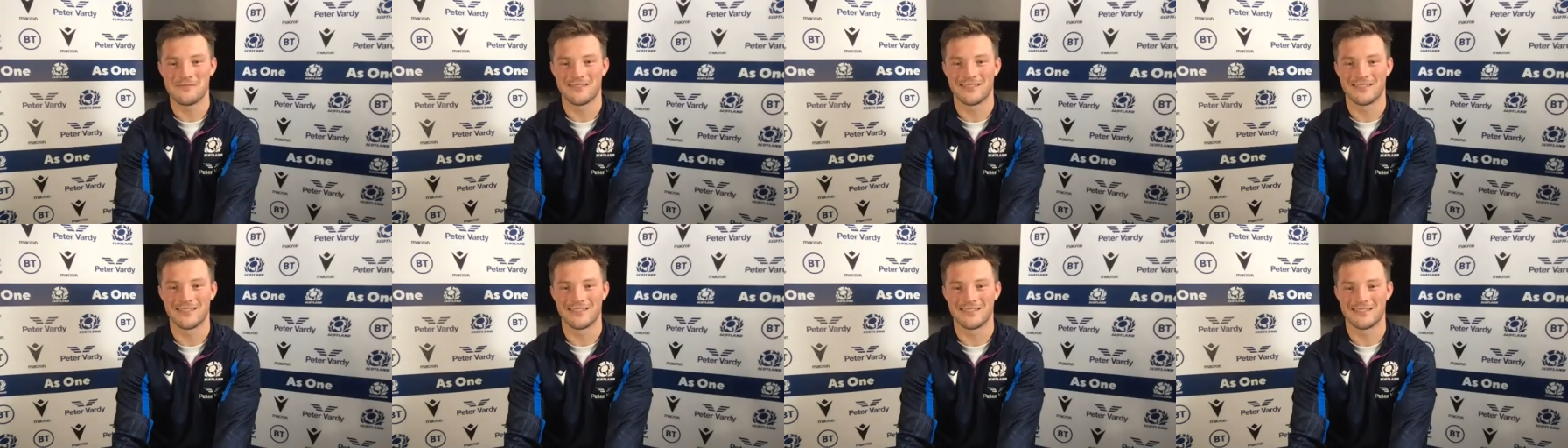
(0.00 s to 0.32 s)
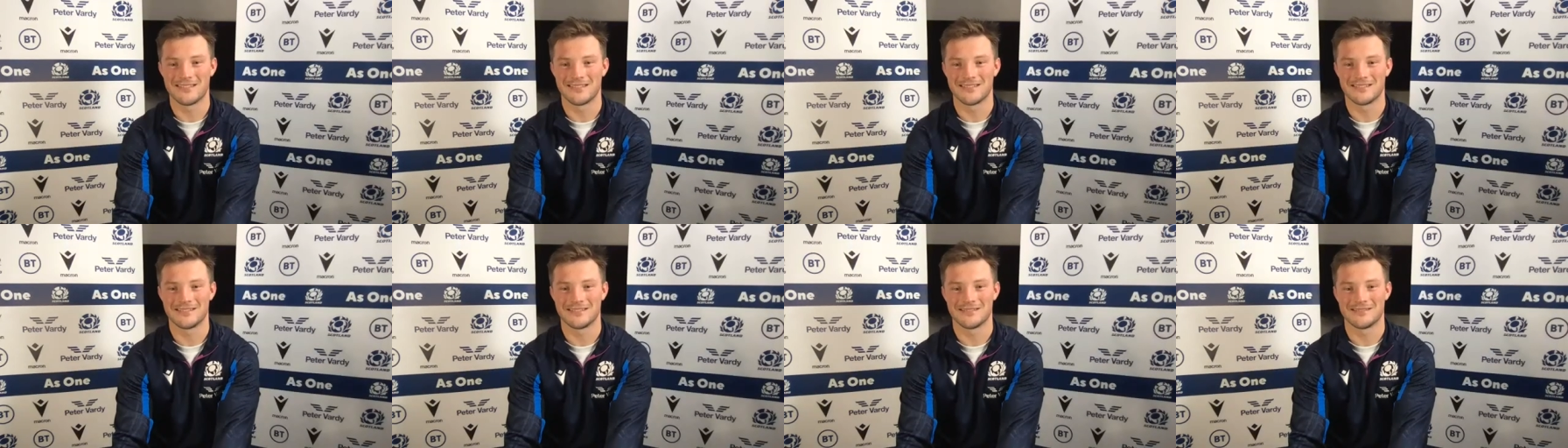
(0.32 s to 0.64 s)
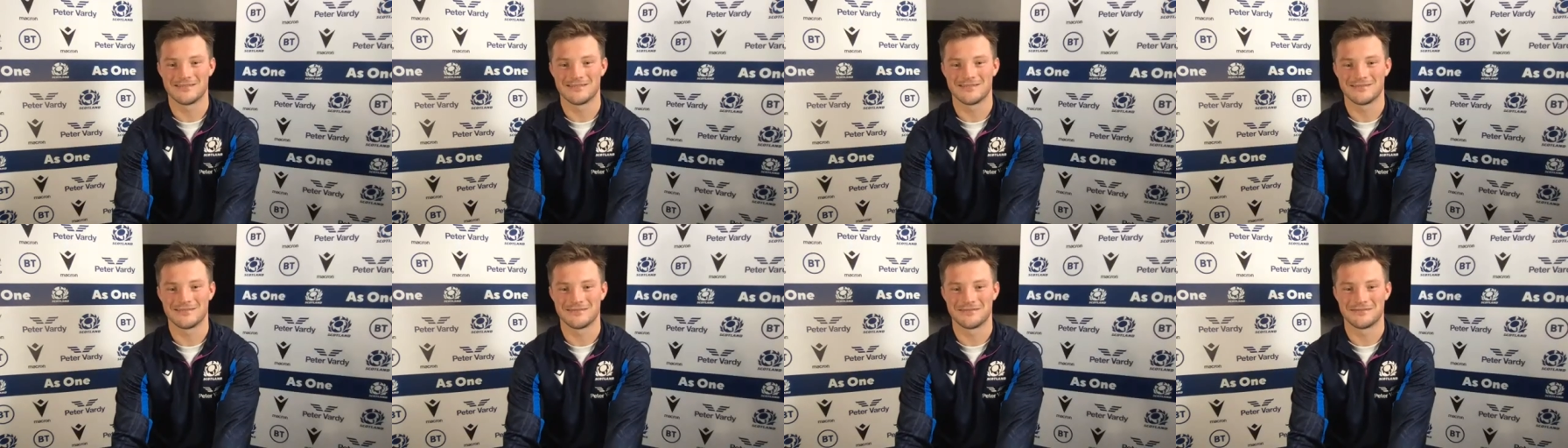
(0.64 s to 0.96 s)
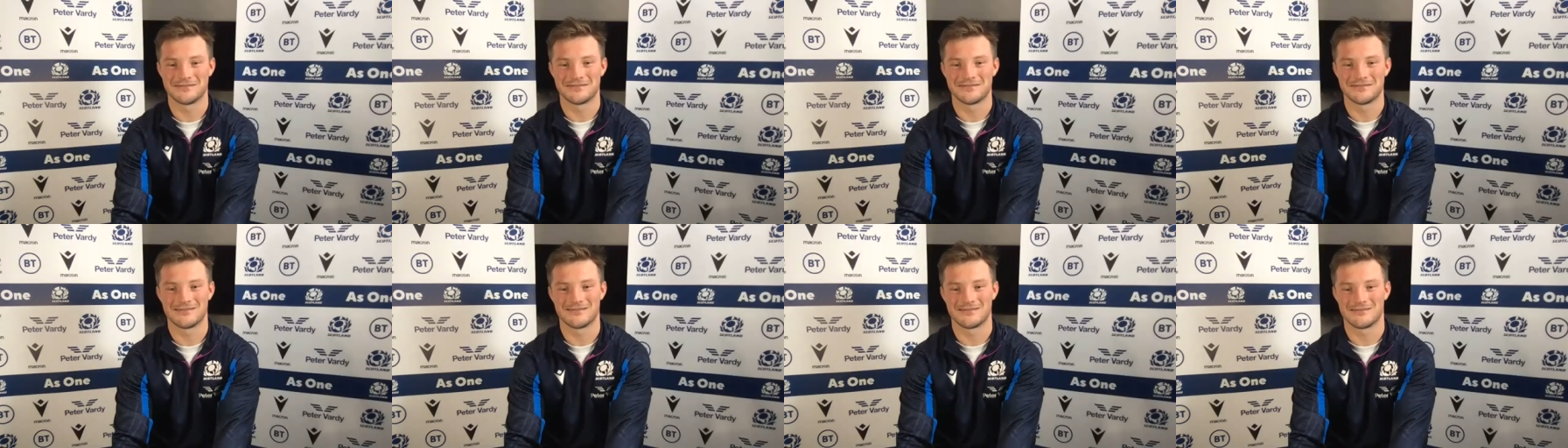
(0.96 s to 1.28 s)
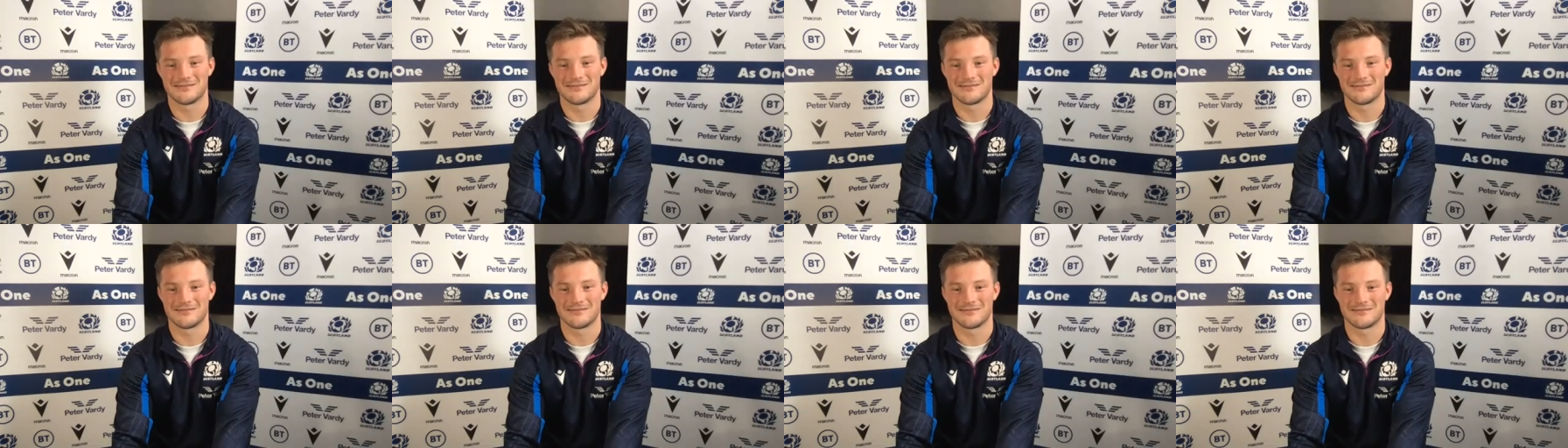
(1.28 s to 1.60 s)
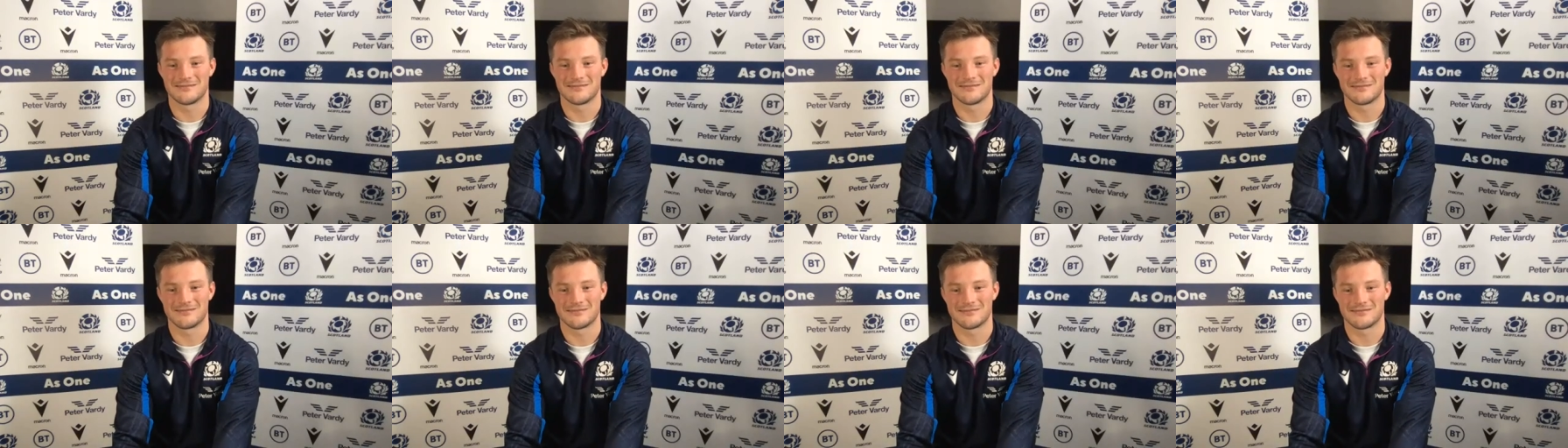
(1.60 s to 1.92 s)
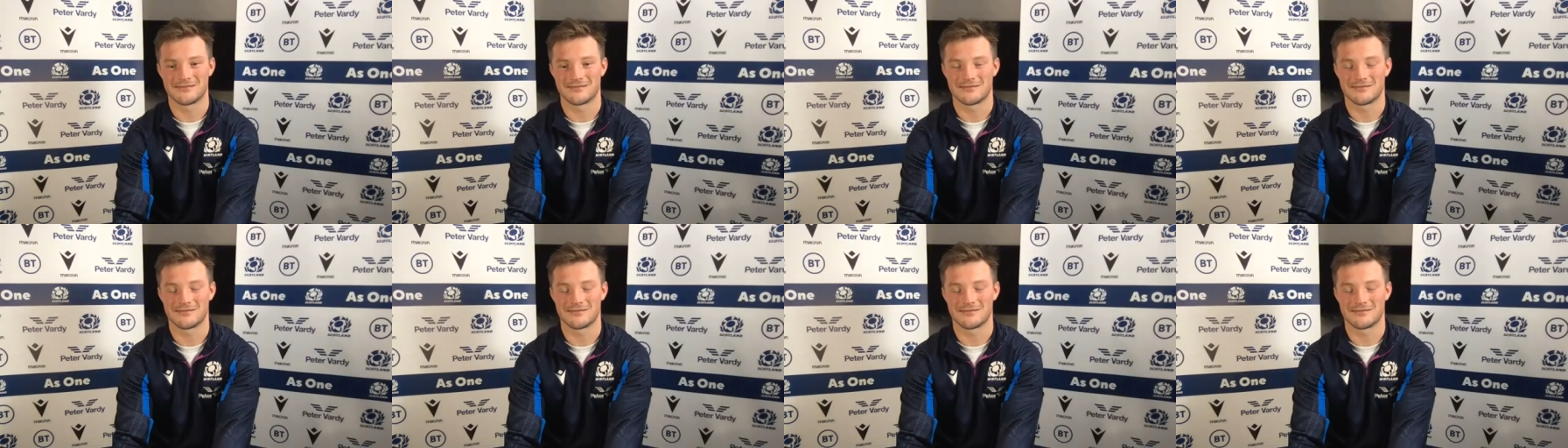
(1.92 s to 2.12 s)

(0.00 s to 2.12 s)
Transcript: Yeah, and I mean, do you see